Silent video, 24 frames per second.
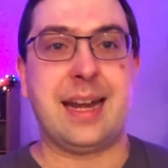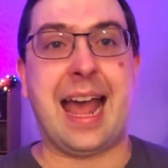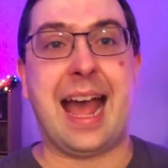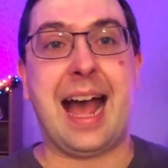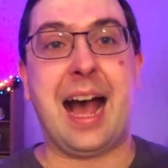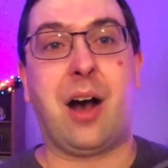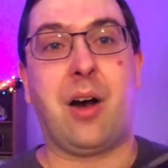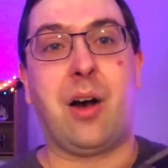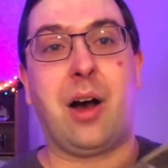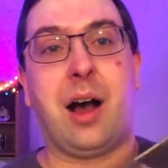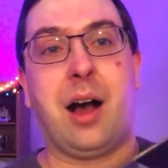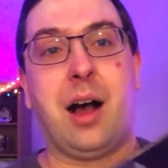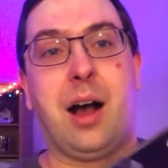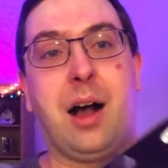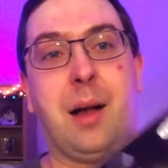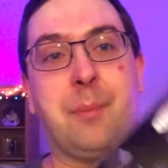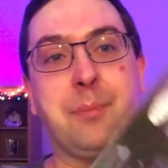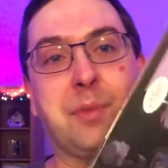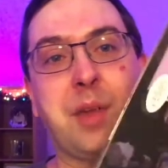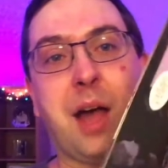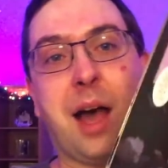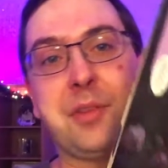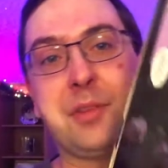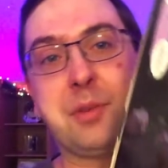
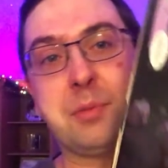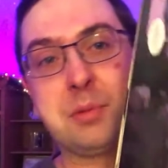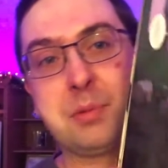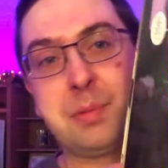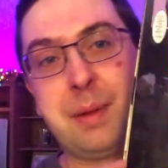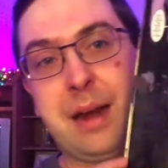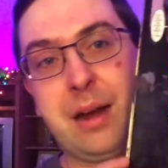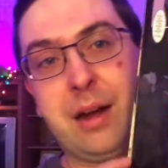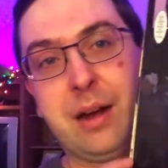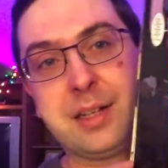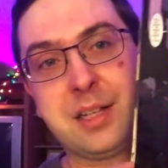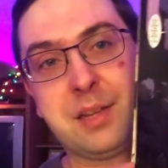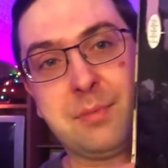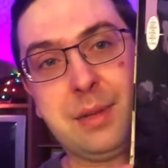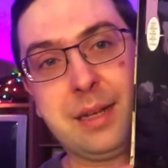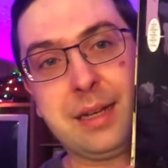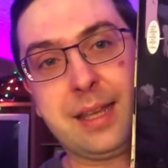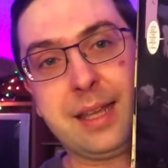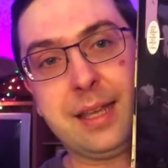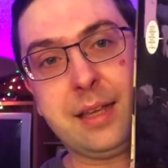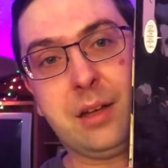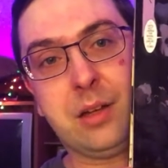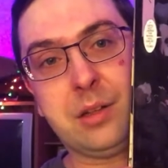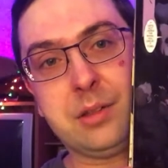Now, Gotham's parents have
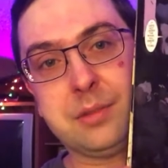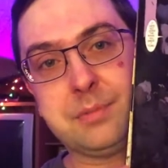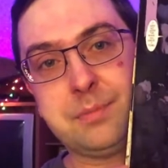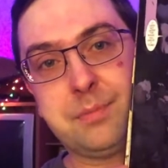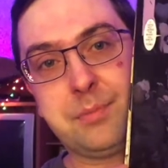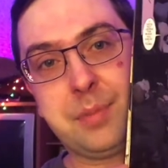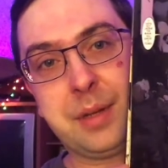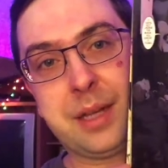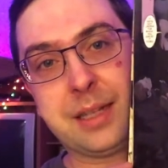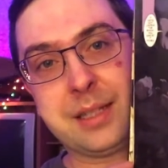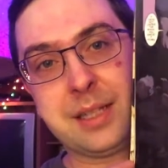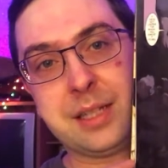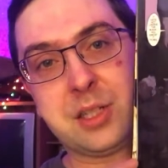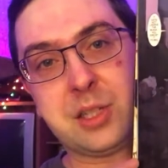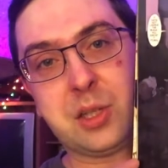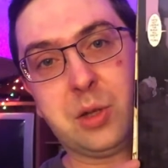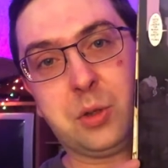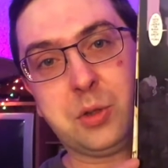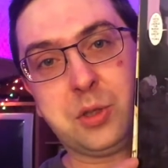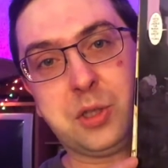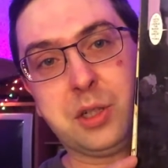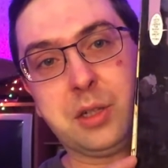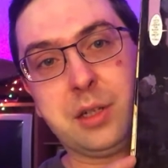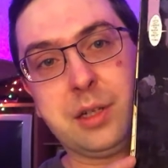been killed because
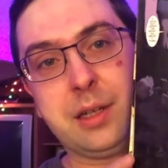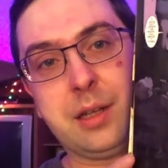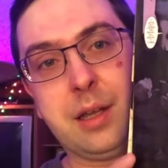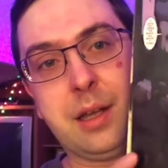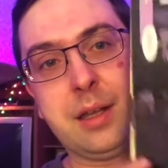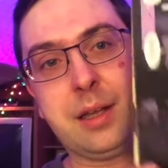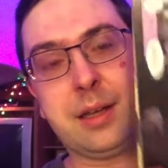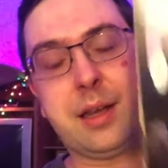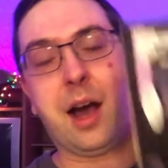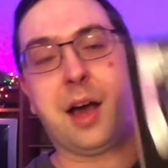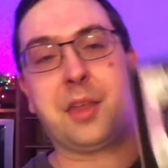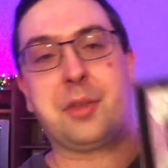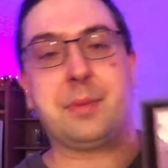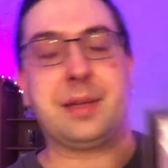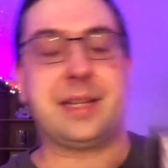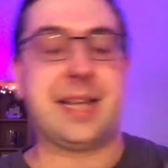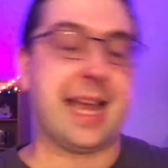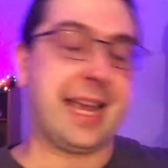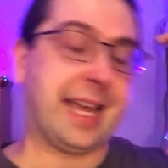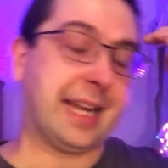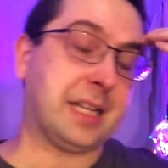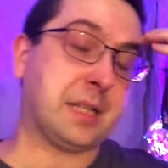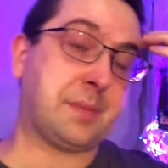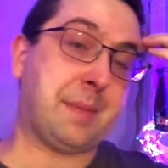this soldier, Gotham
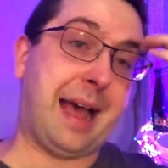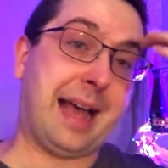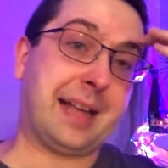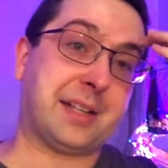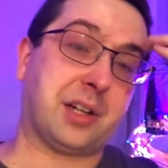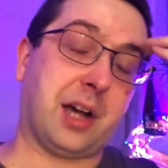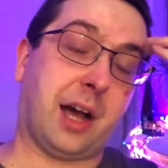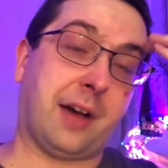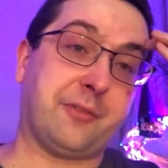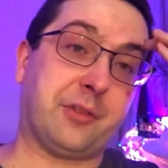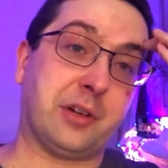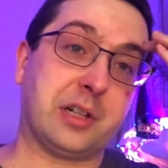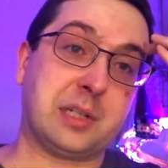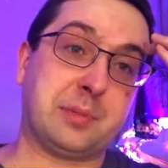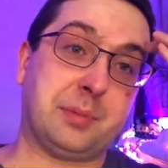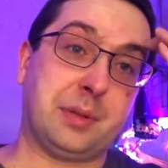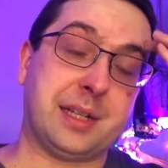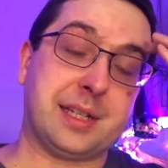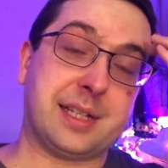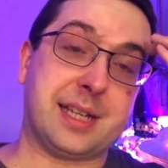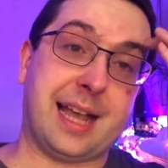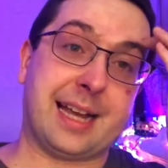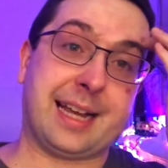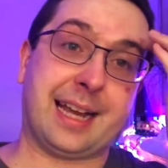had taken his mask off for a
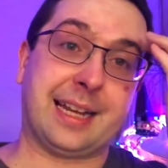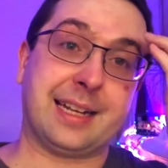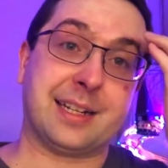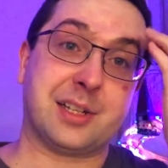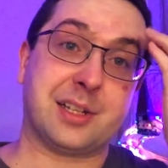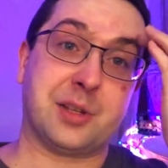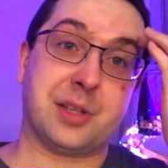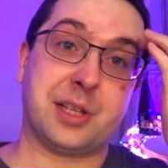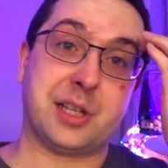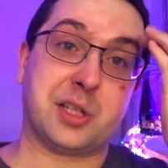split second.